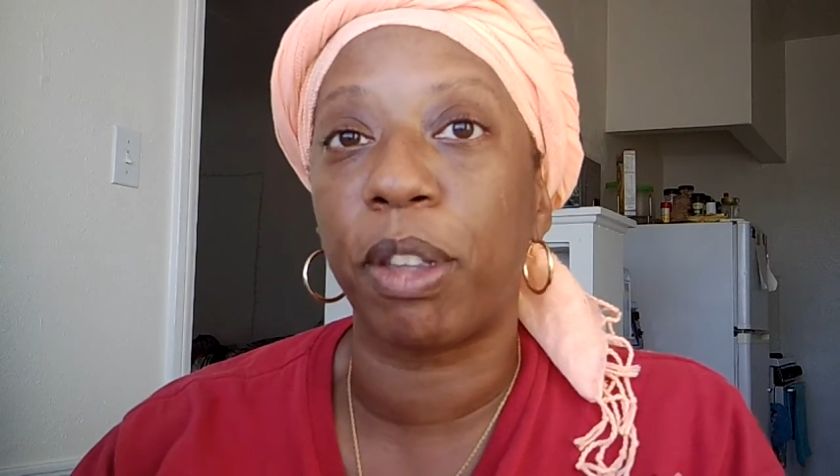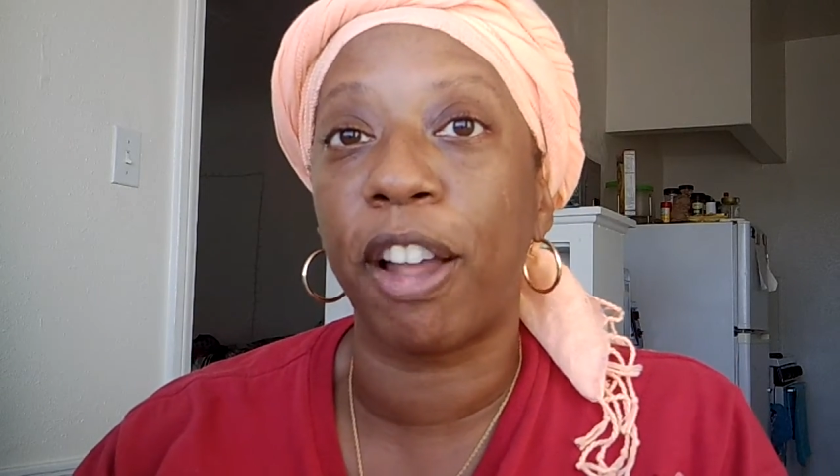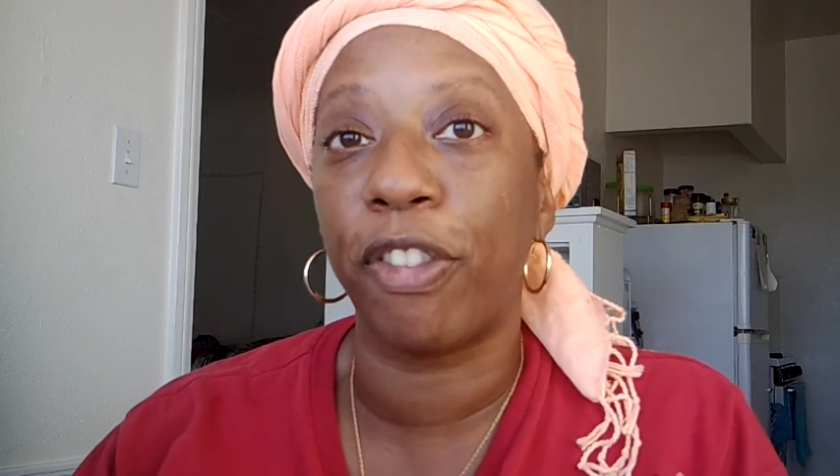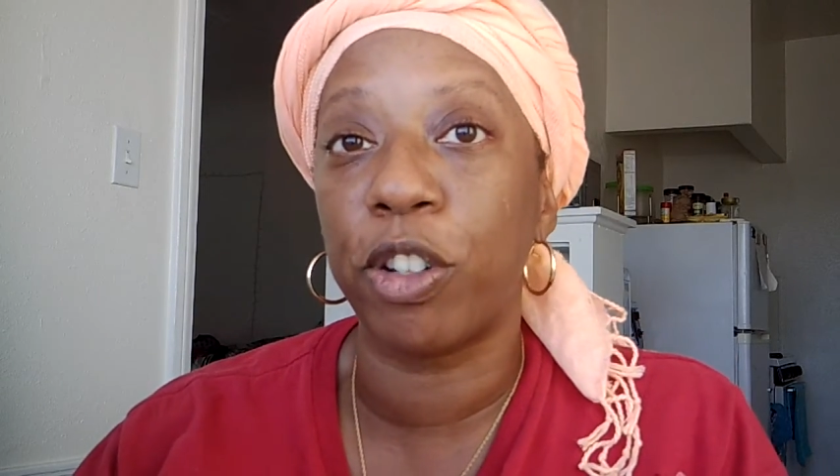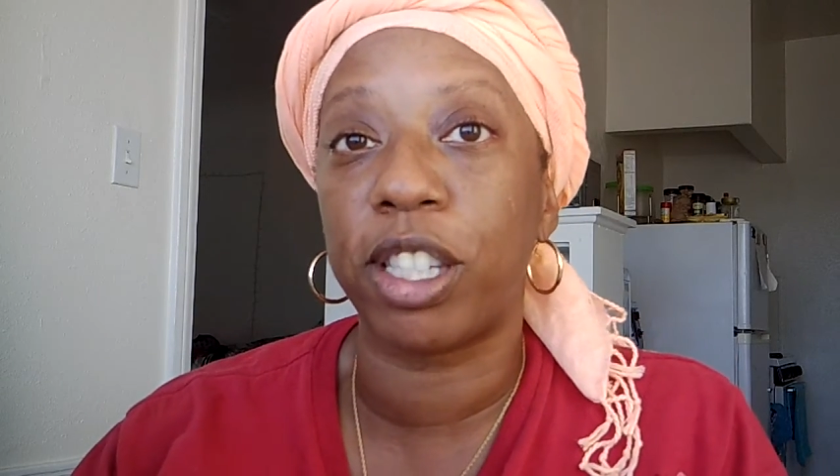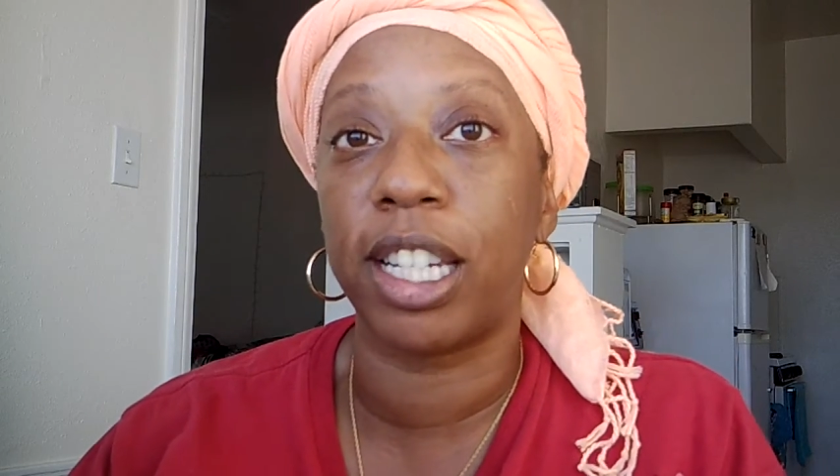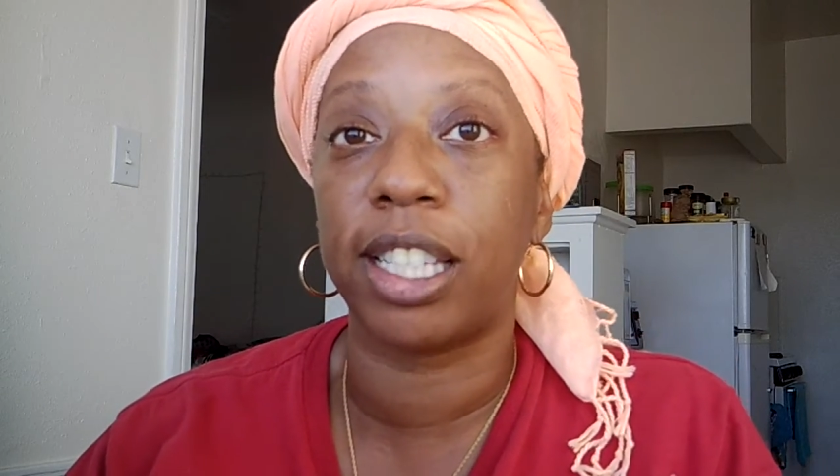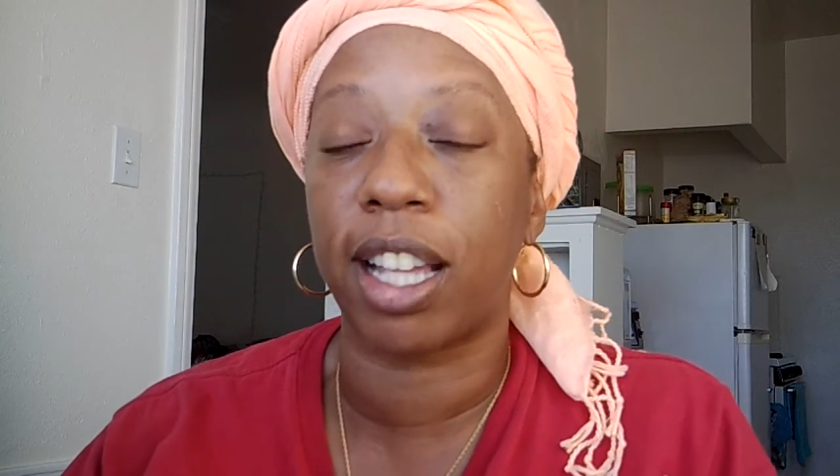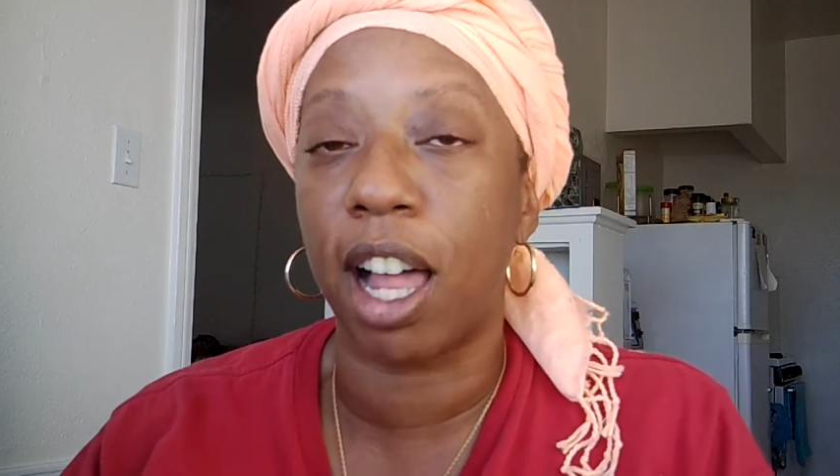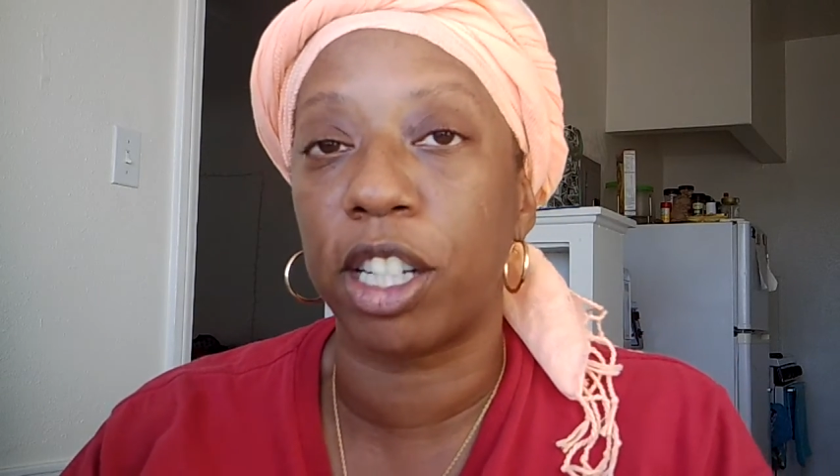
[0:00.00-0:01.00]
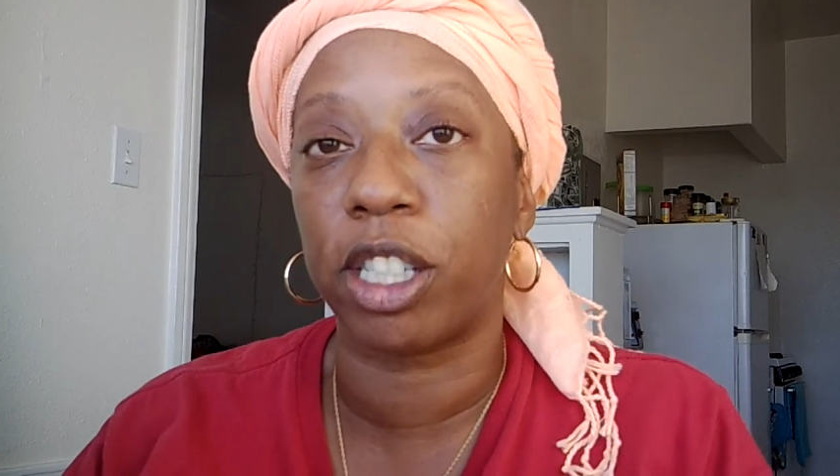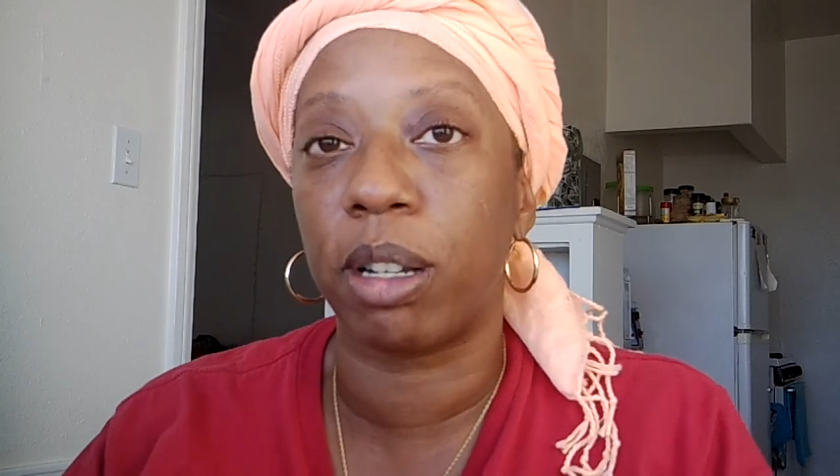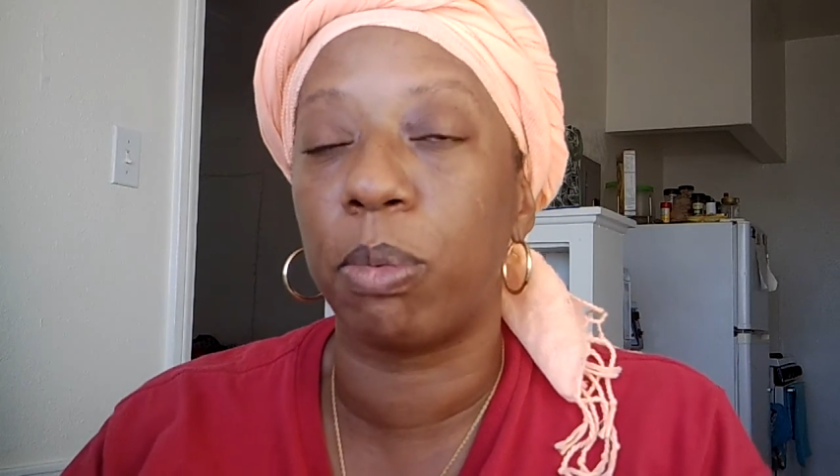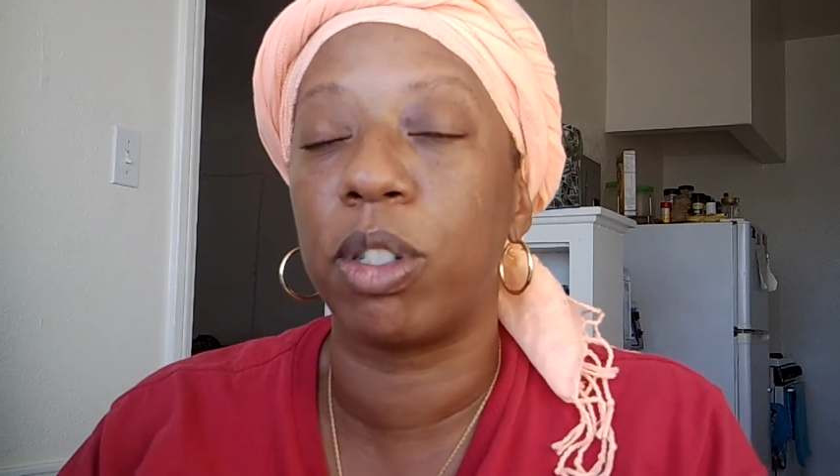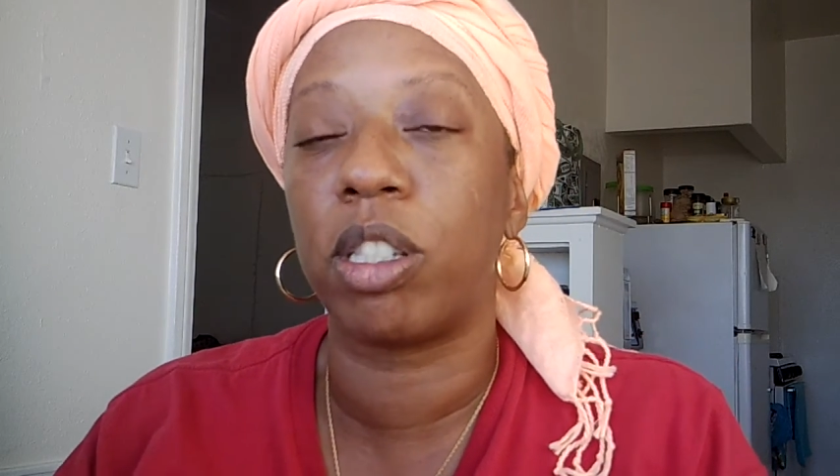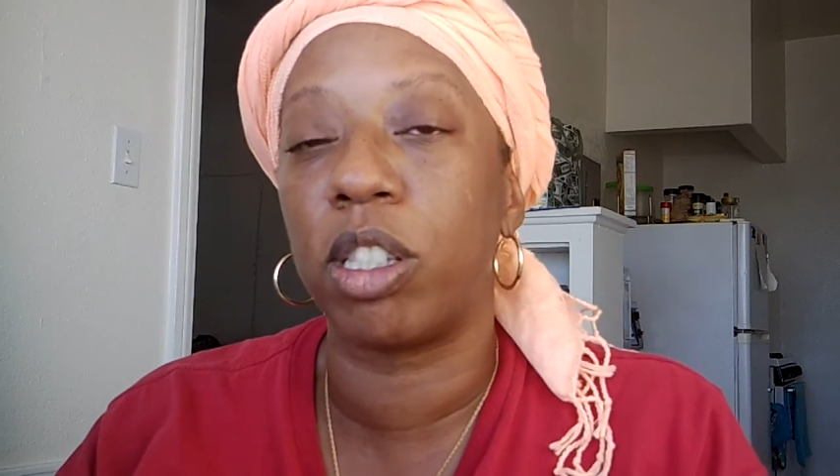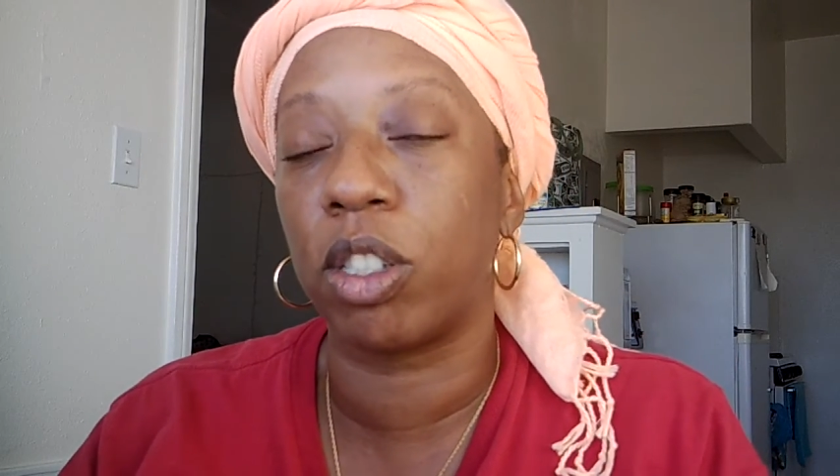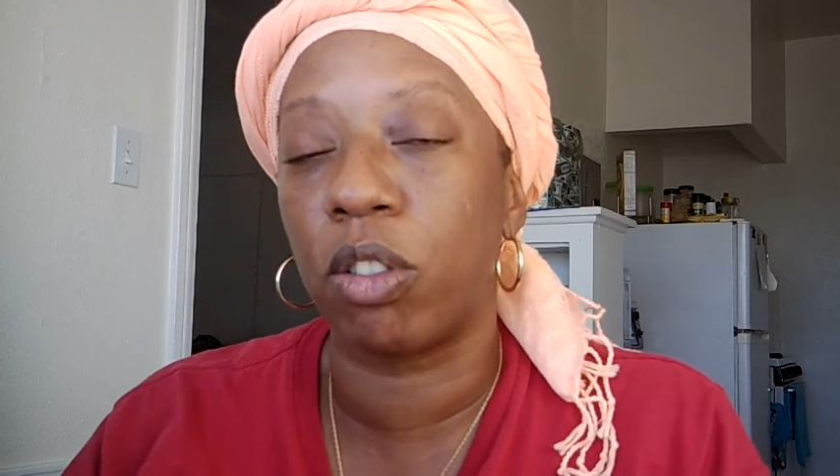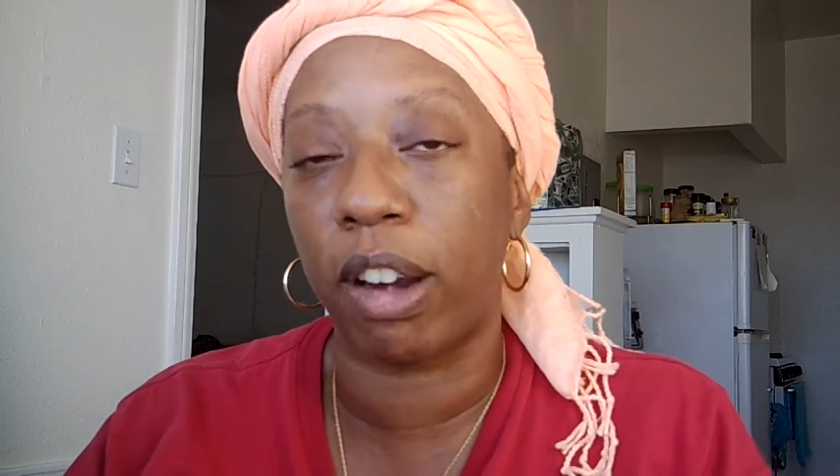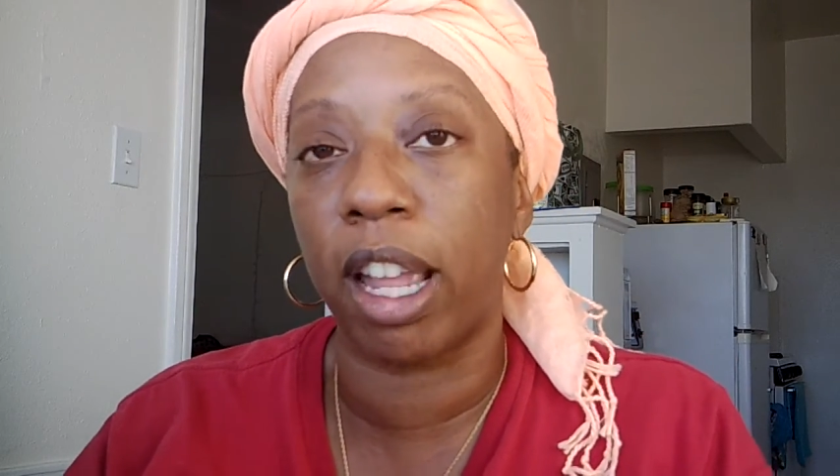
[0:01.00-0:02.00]
diversity scholarship, which is
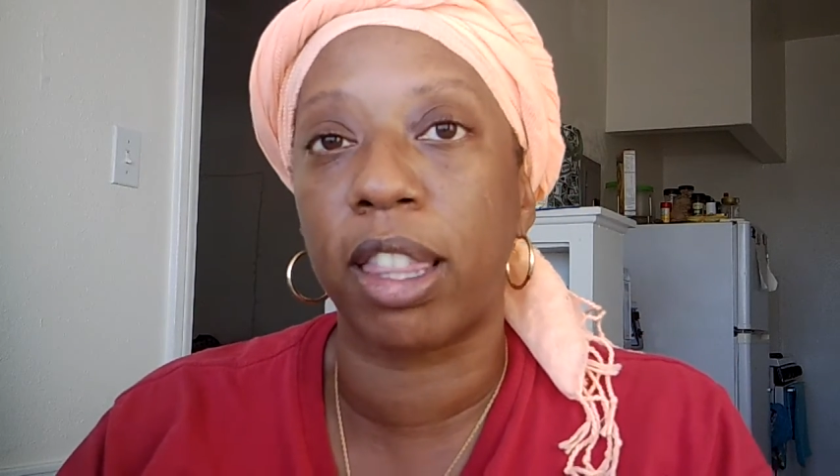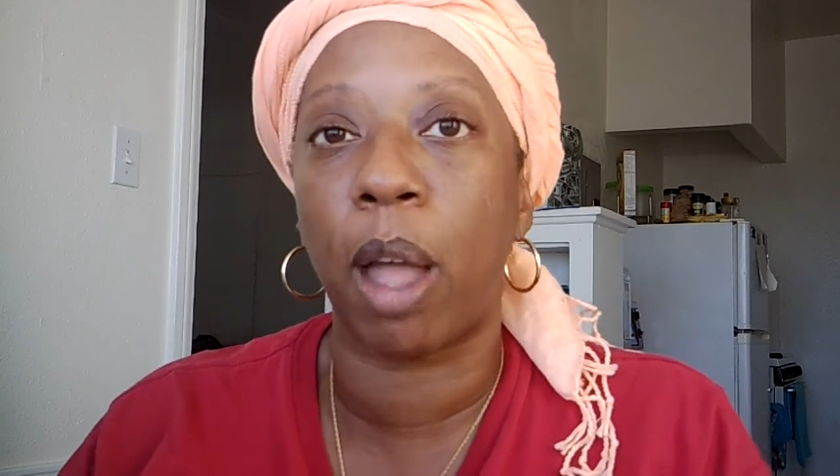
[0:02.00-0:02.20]
great.